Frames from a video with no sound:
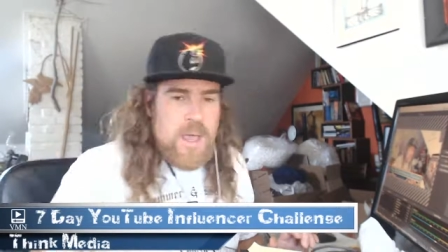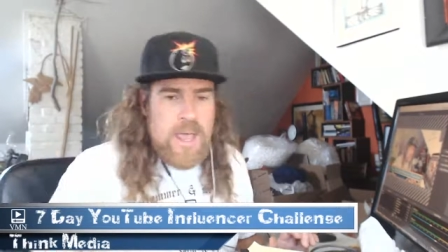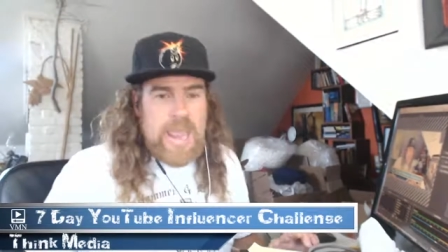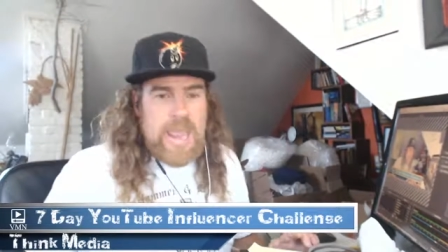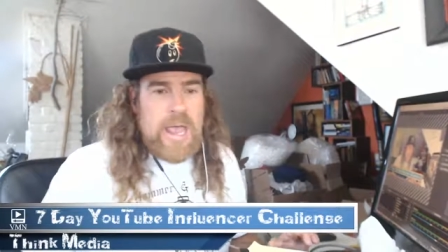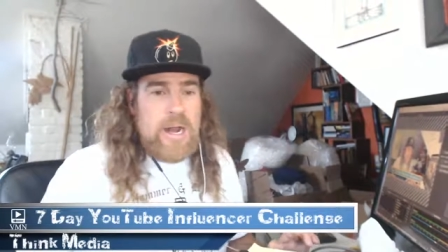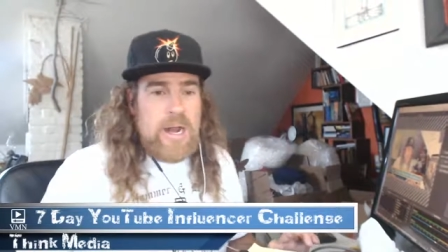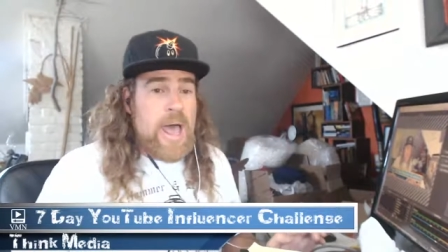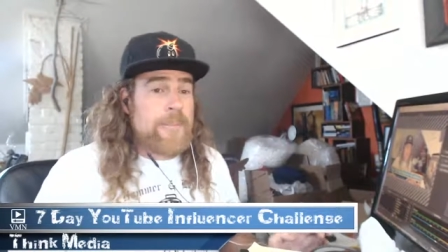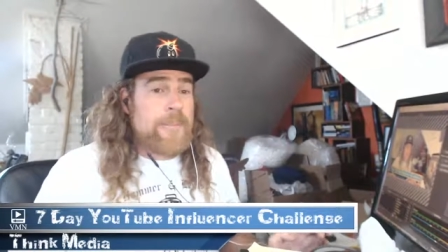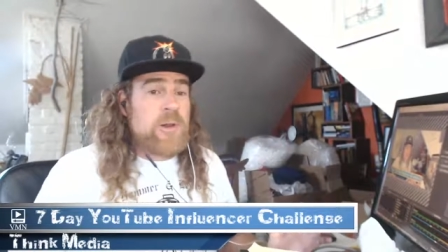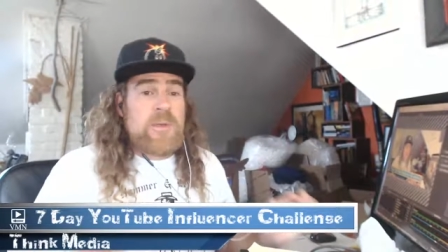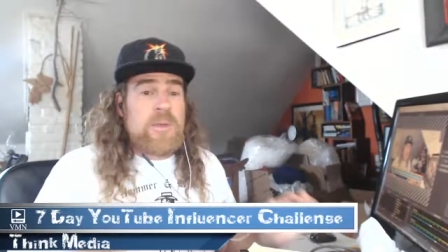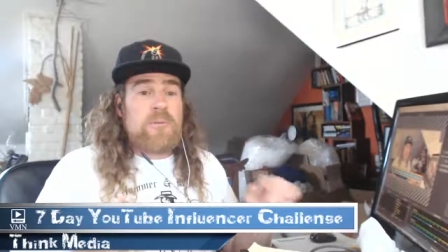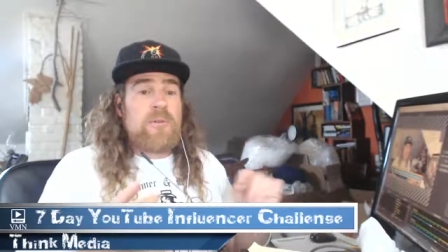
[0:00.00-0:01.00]
And I'm going
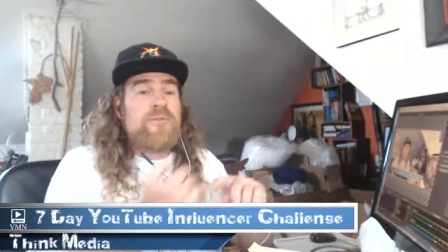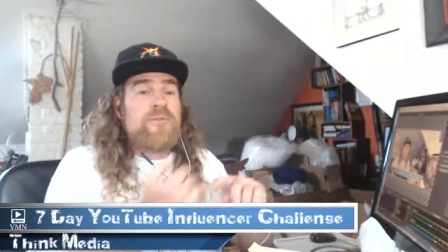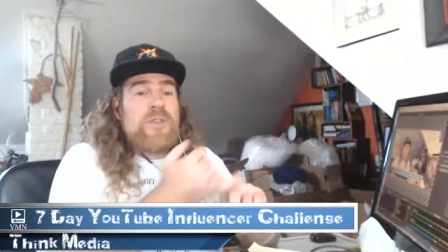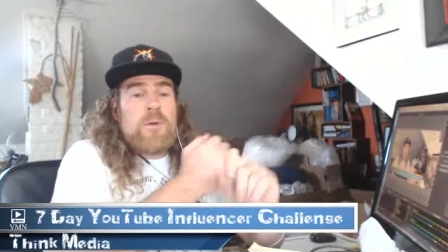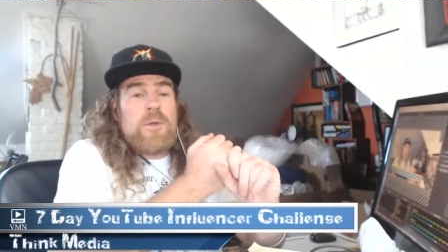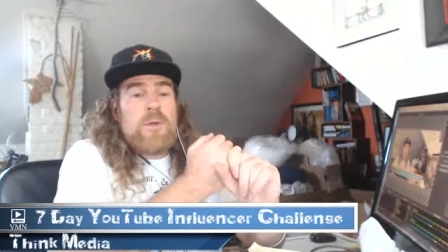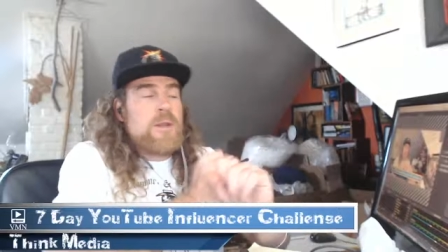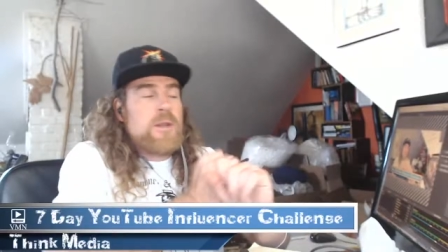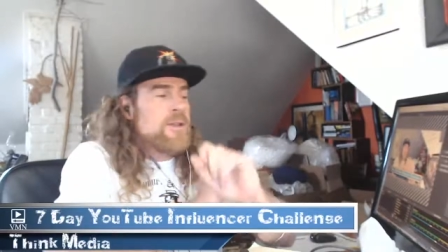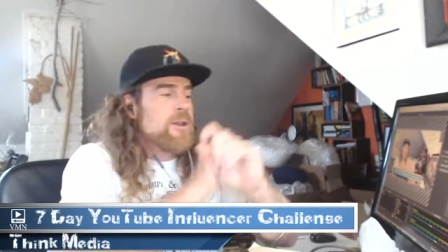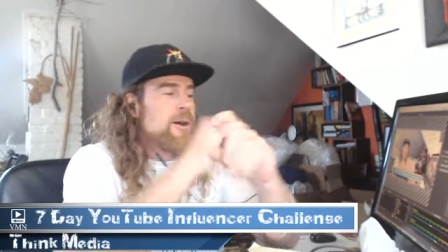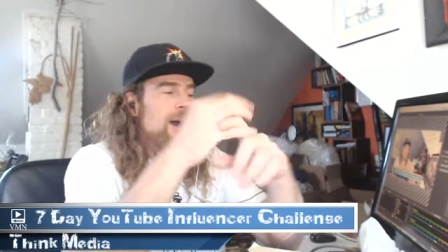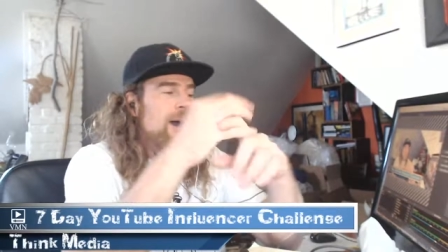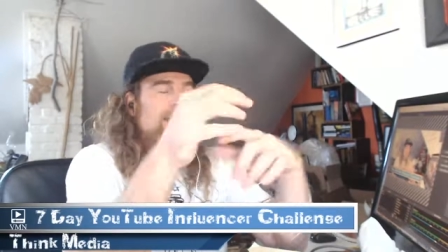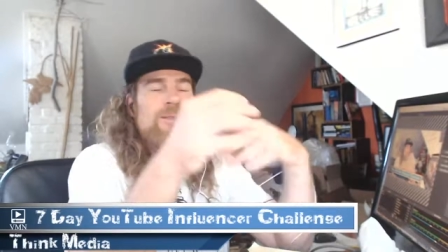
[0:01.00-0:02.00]
to be reviewing, you
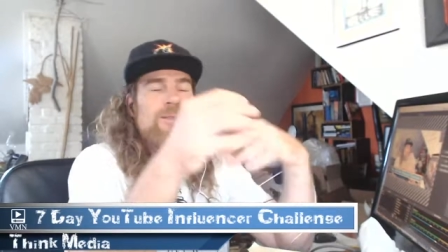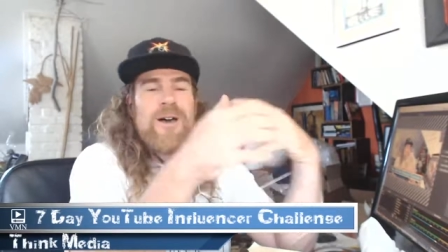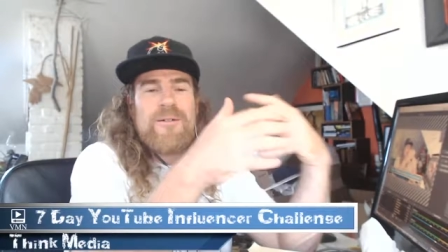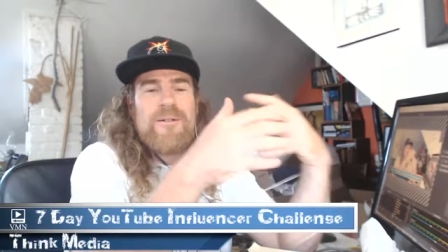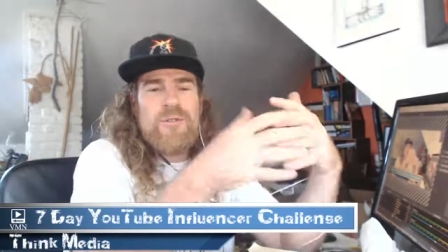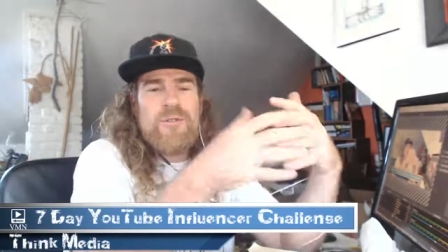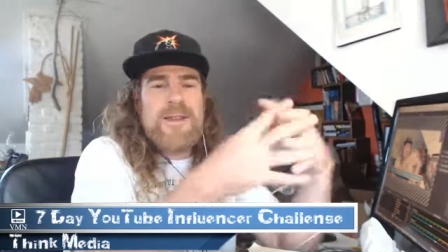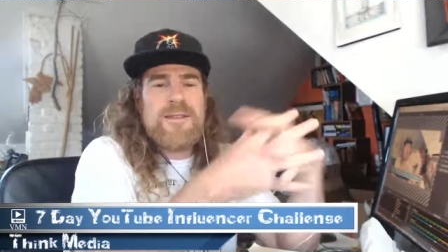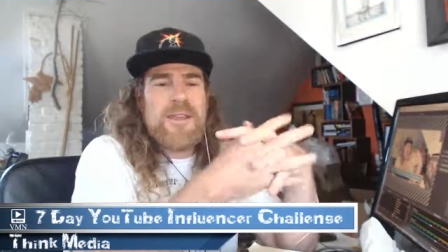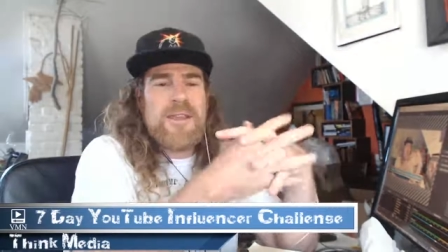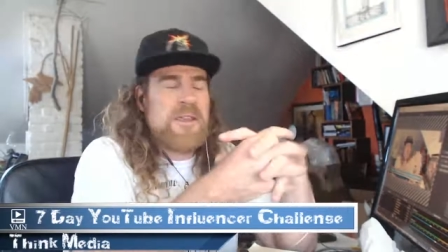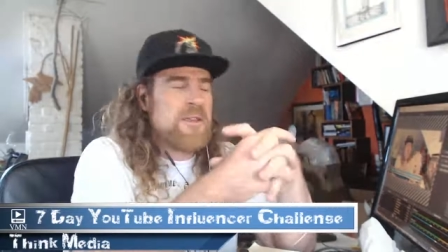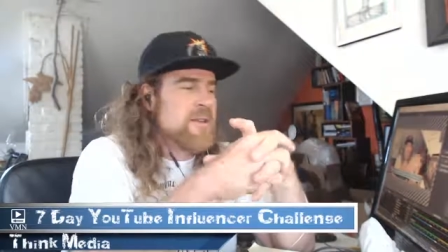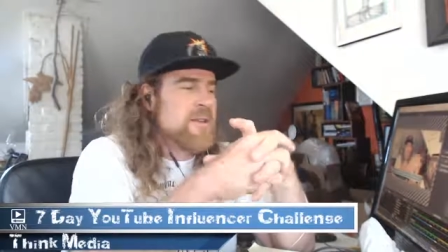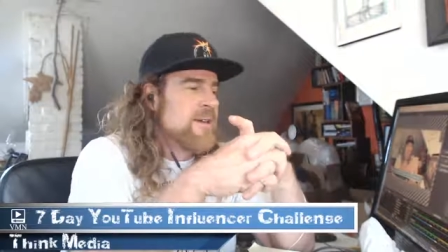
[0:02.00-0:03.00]
know, I love crate
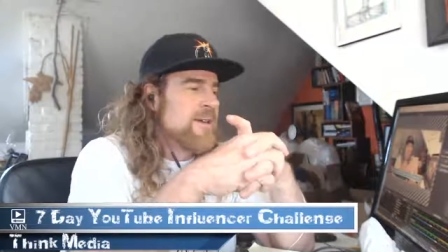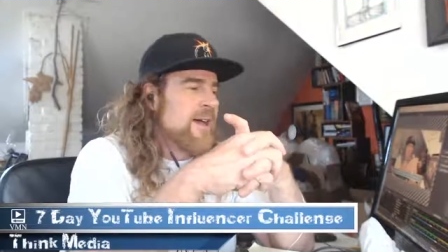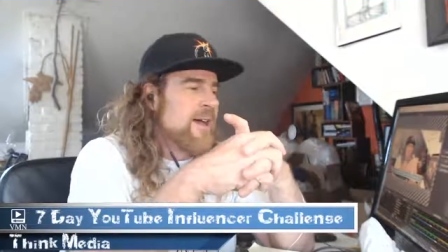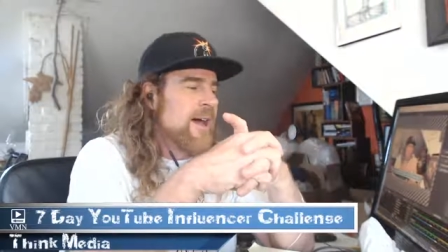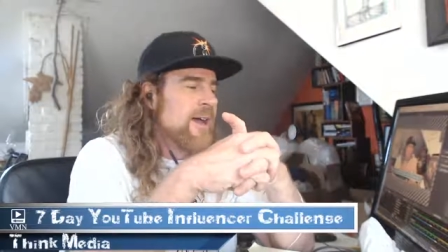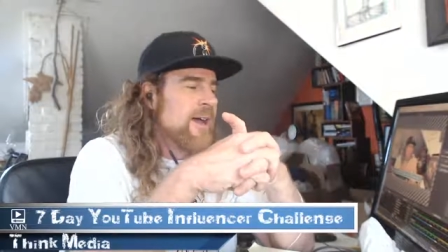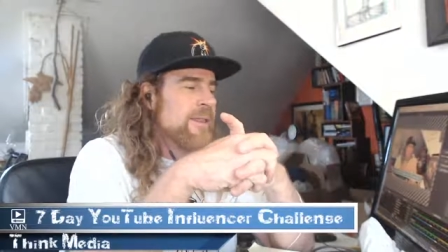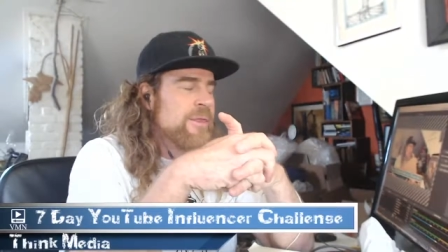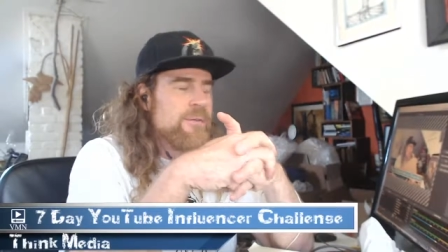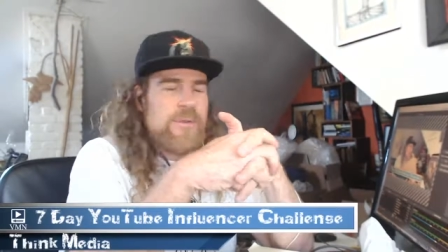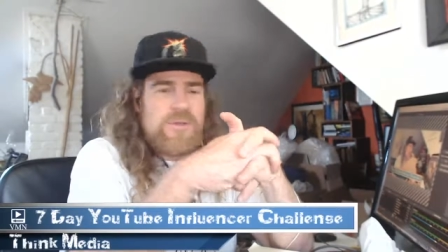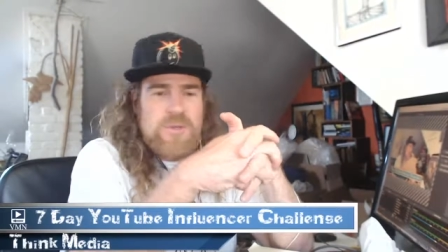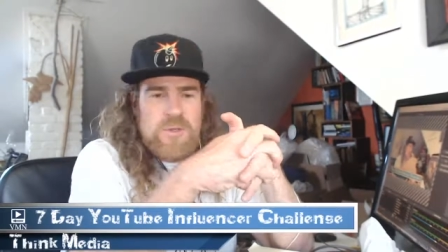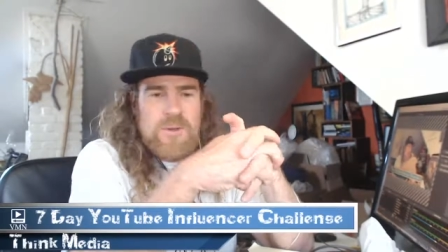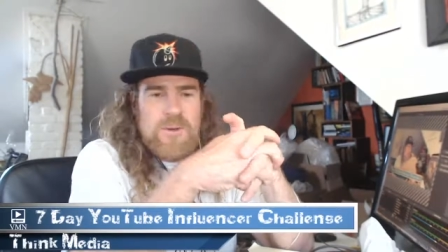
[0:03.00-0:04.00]
digging uh, in
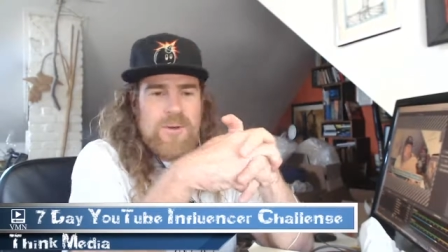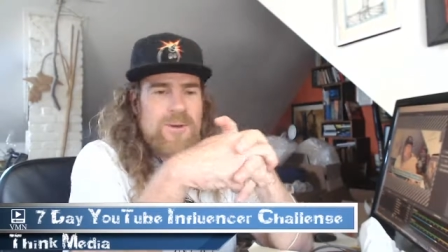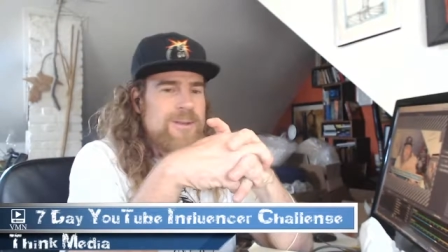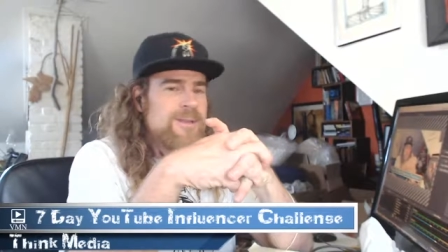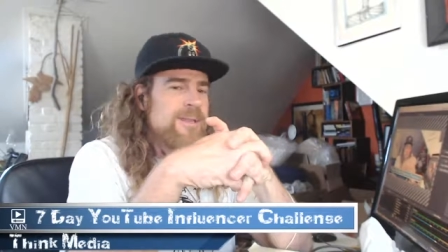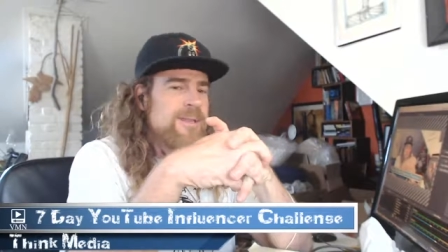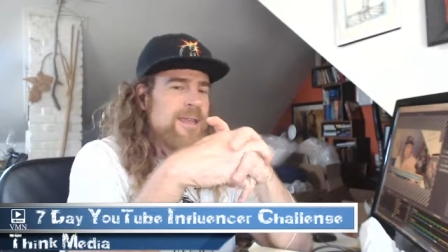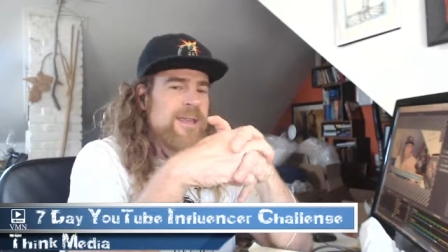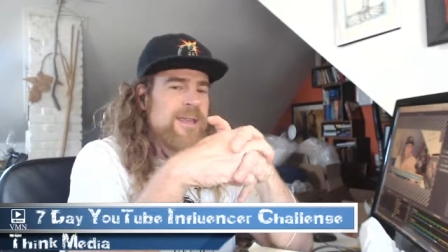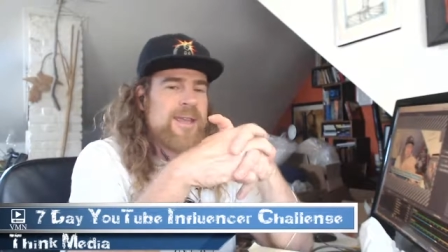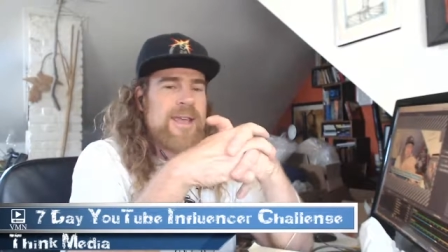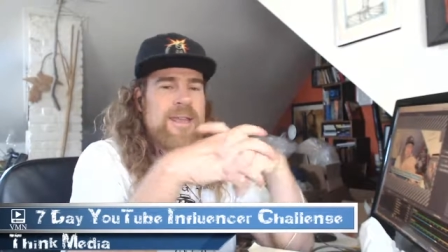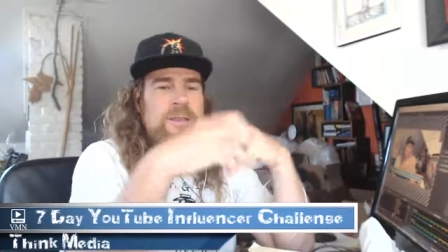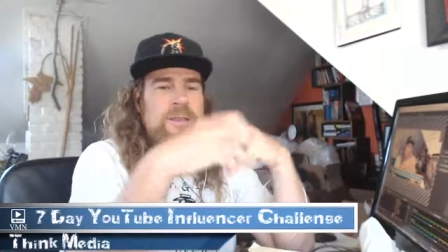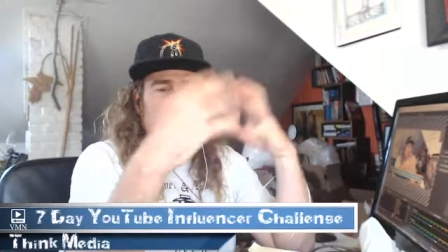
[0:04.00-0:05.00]
thrift stores,
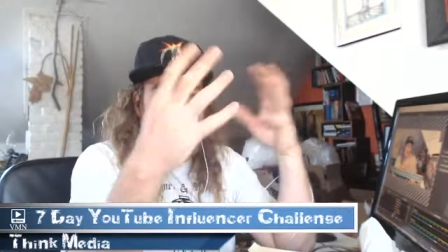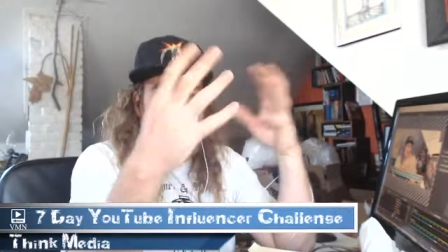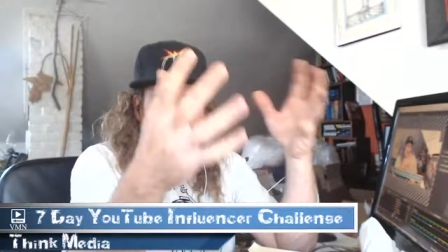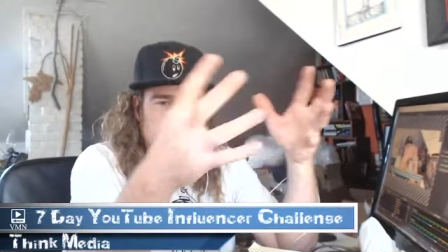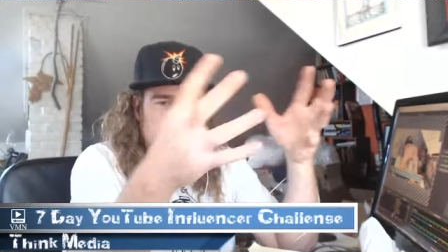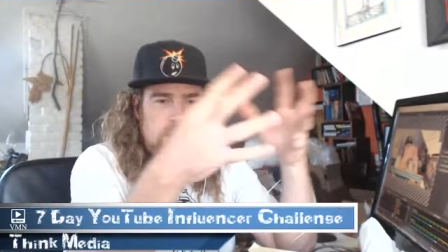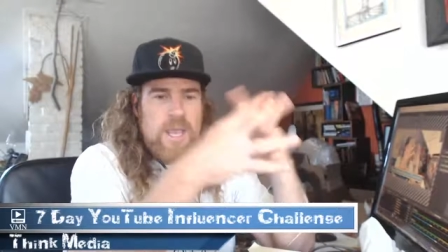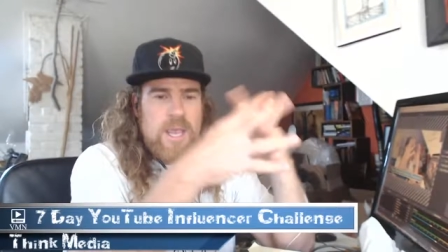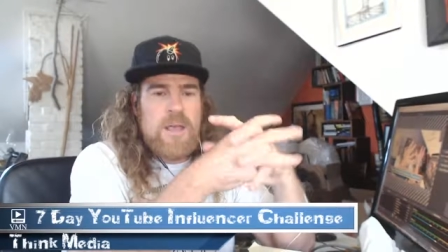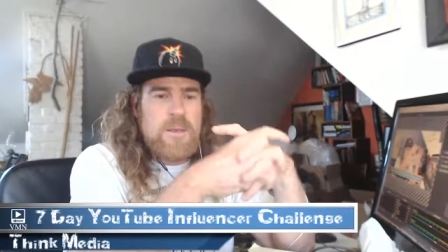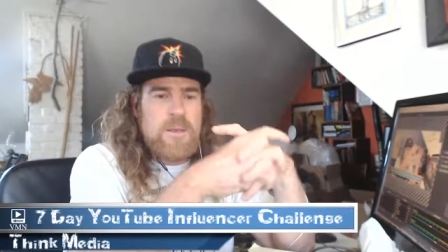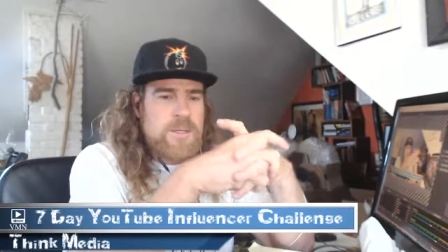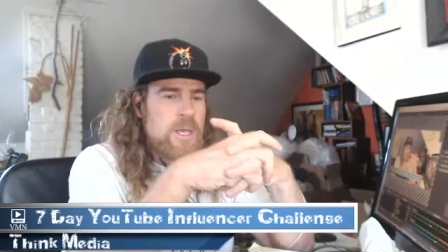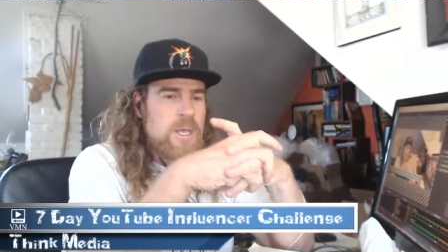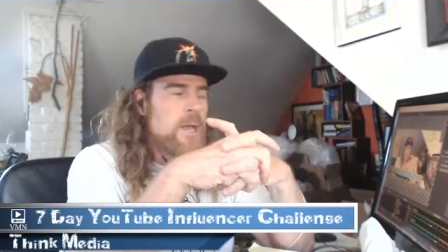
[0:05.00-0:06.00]
at yard
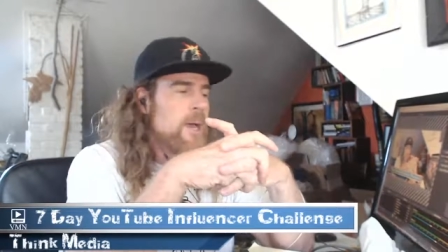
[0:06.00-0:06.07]
sales,